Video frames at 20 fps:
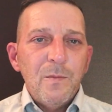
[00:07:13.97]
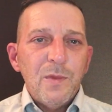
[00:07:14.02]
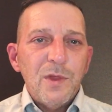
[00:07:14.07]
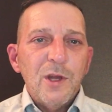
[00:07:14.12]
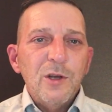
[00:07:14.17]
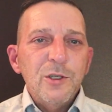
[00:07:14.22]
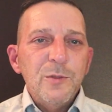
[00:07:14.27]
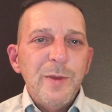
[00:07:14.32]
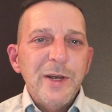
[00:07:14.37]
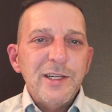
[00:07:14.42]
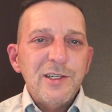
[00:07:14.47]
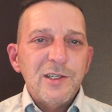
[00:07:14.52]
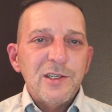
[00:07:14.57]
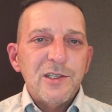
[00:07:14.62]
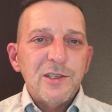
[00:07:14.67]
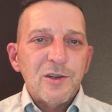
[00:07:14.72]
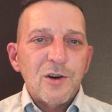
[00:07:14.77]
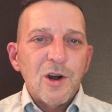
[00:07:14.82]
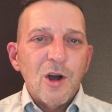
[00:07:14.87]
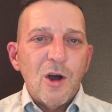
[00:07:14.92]
Those
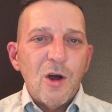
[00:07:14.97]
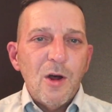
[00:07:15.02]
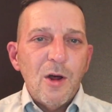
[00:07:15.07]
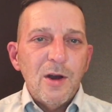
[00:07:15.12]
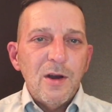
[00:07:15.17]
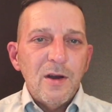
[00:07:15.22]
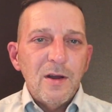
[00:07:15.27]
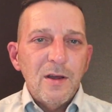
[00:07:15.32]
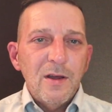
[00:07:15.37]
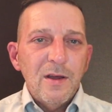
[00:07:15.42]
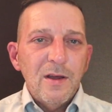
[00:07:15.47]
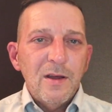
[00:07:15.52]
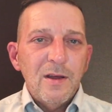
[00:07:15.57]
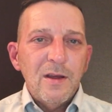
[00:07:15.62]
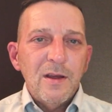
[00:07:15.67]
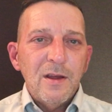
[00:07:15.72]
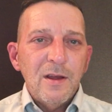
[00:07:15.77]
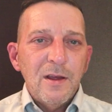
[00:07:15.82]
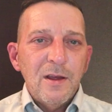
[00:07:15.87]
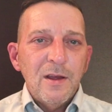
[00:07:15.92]
businesses are gone.
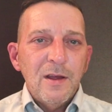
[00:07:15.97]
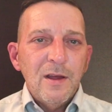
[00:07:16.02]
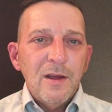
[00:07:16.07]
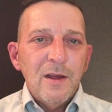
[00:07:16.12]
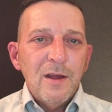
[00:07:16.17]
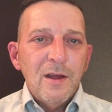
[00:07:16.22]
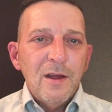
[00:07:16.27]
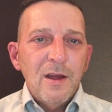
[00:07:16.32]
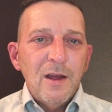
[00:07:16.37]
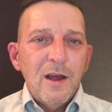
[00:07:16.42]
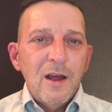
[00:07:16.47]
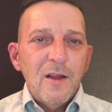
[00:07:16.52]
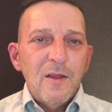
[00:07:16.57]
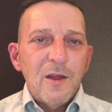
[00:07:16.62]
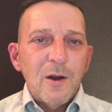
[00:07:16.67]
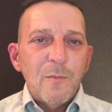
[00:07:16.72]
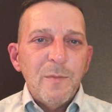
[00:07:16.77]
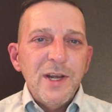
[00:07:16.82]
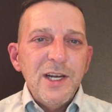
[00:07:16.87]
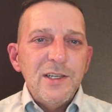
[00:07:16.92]

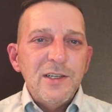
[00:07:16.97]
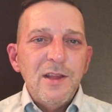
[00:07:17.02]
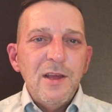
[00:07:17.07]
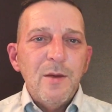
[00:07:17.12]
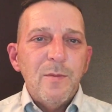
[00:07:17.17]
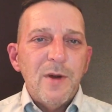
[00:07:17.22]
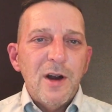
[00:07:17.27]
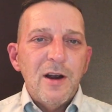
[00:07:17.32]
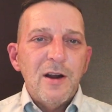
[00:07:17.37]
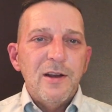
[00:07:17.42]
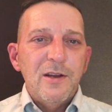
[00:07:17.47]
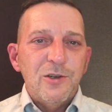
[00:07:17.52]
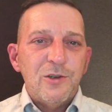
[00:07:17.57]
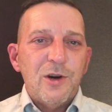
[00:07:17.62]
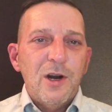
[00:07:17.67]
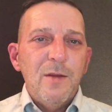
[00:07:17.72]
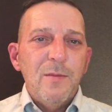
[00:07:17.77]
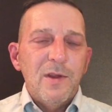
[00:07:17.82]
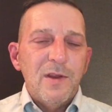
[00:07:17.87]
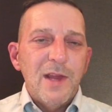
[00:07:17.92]
Their piece of the American
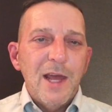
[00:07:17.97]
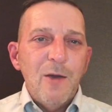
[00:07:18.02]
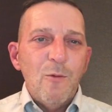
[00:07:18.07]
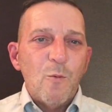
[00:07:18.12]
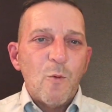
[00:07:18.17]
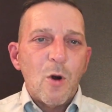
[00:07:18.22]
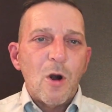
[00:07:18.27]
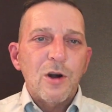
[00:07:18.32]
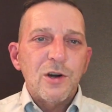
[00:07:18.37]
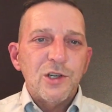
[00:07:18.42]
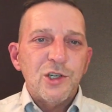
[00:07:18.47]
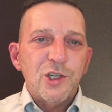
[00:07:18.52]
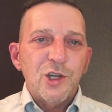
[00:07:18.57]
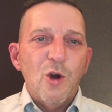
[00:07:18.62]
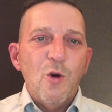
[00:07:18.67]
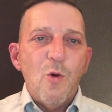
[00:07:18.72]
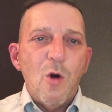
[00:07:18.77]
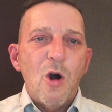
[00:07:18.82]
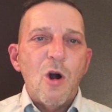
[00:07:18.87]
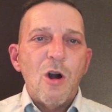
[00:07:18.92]
dream that they worked
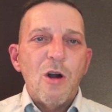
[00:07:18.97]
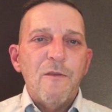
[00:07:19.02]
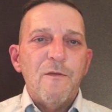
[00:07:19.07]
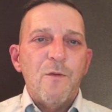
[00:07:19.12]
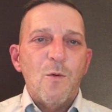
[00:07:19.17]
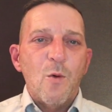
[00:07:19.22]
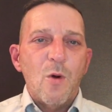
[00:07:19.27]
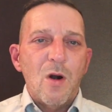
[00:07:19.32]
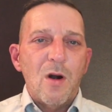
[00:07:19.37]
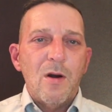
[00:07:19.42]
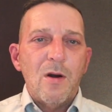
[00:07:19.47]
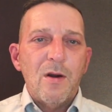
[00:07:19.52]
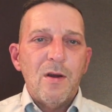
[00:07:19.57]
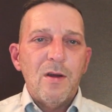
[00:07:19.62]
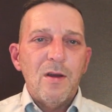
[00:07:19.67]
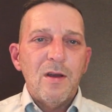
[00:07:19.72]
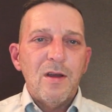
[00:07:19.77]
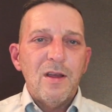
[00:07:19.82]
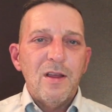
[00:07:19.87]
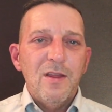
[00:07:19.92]
so hard for,
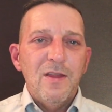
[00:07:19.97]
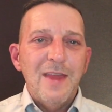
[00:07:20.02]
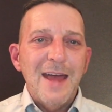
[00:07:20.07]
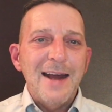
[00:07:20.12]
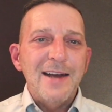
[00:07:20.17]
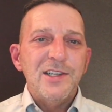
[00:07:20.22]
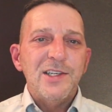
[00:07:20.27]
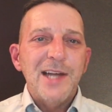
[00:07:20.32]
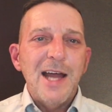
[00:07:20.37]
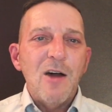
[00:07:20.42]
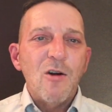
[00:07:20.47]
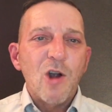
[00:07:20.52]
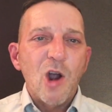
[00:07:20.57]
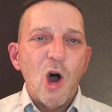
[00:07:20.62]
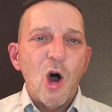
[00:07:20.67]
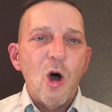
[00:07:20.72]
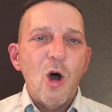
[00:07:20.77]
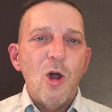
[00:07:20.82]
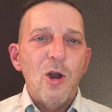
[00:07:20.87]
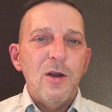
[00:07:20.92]
that is now
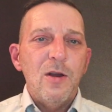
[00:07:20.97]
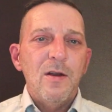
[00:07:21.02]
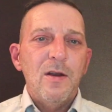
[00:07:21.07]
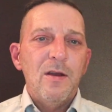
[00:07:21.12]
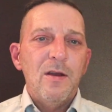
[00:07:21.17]
gone.